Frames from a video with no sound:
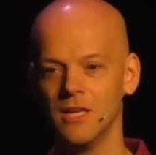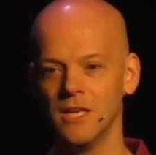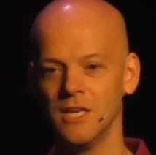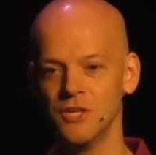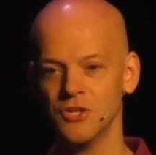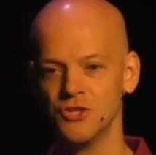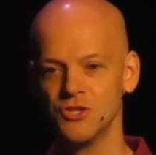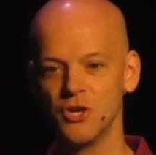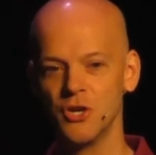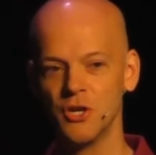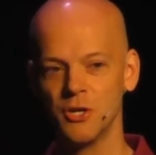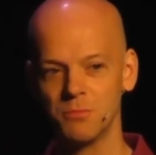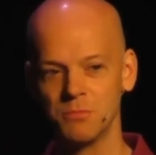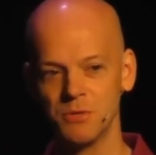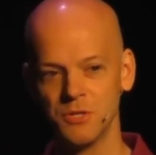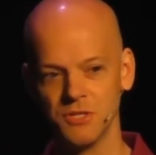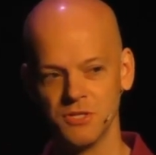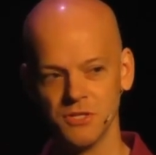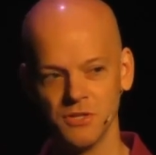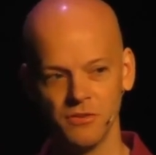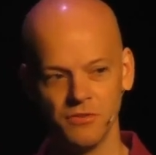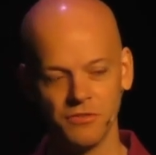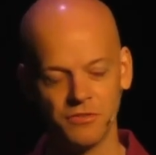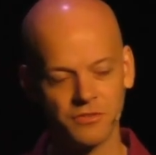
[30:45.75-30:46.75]

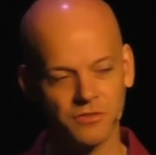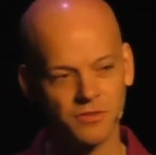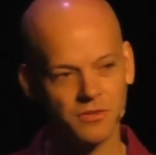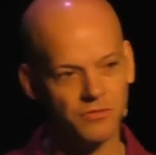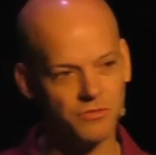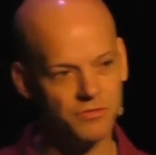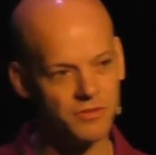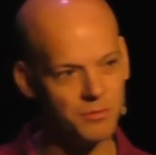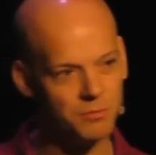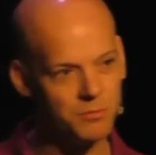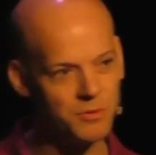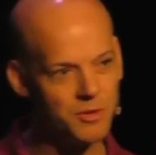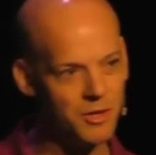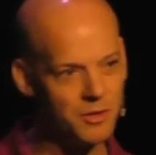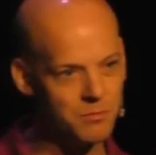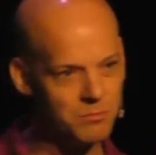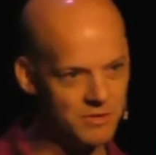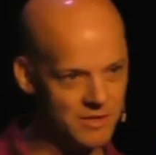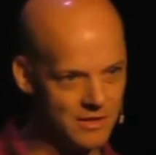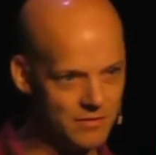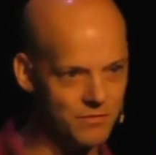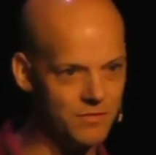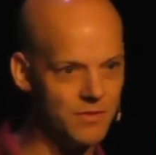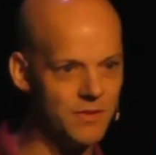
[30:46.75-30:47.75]
interpreters can
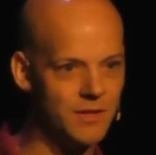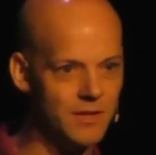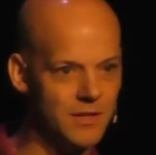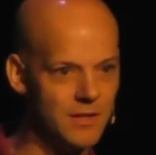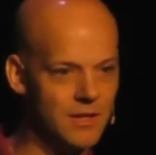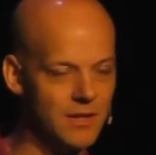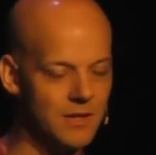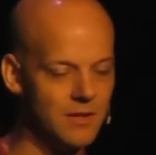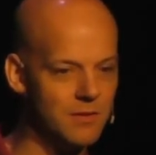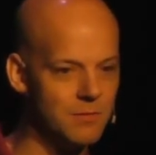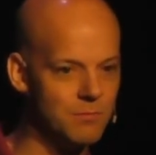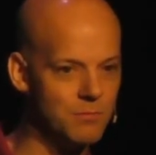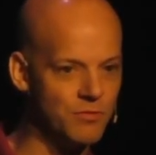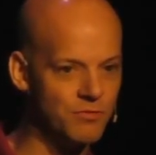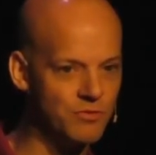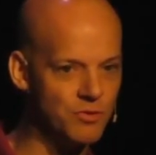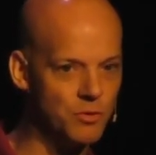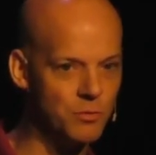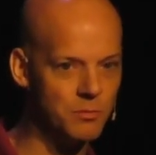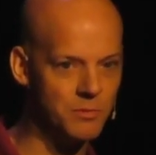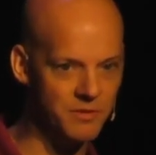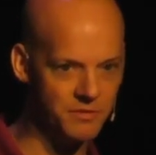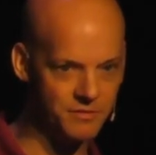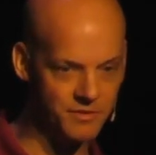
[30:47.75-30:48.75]
sometimes have the
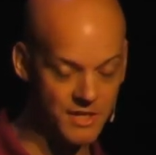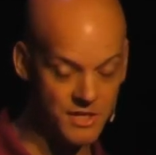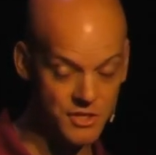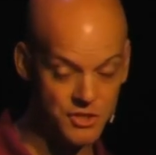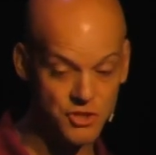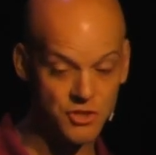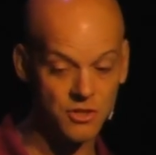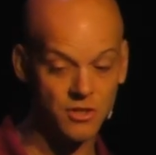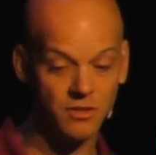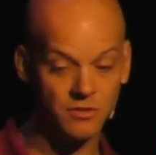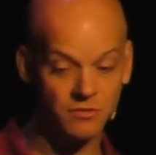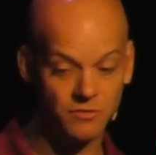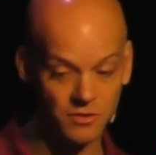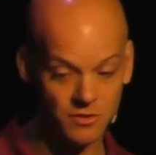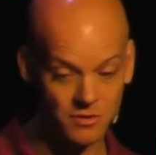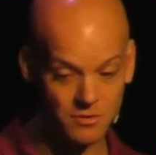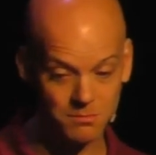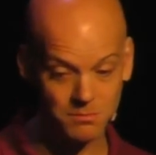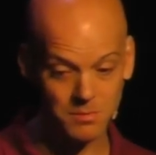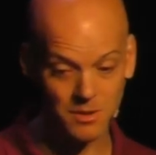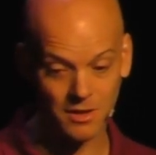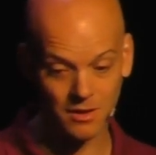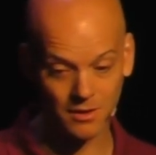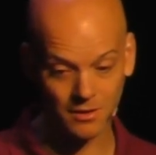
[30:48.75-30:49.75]
performance edge over
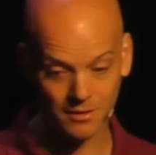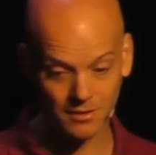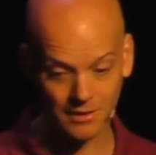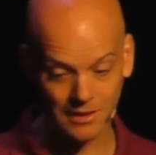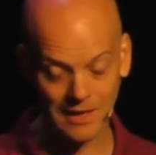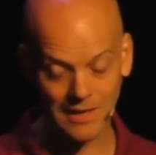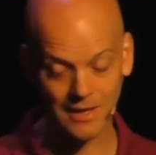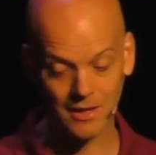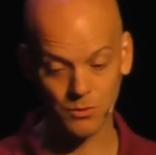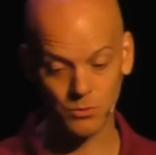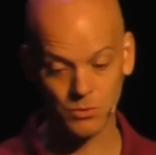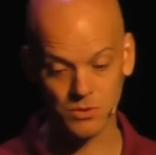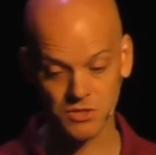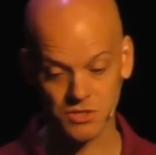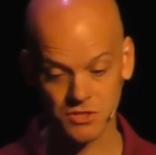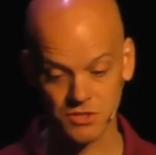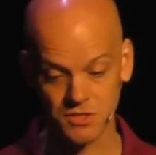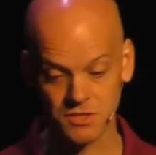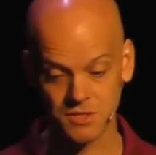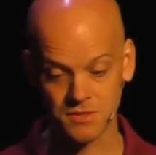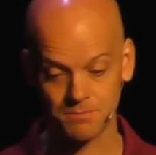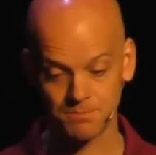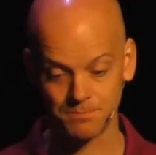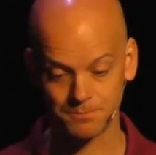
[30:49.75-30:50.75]
compiled
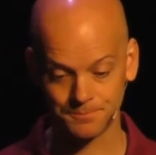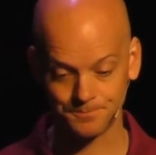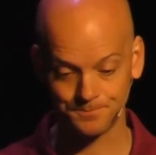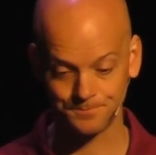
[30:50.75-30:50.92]
languages.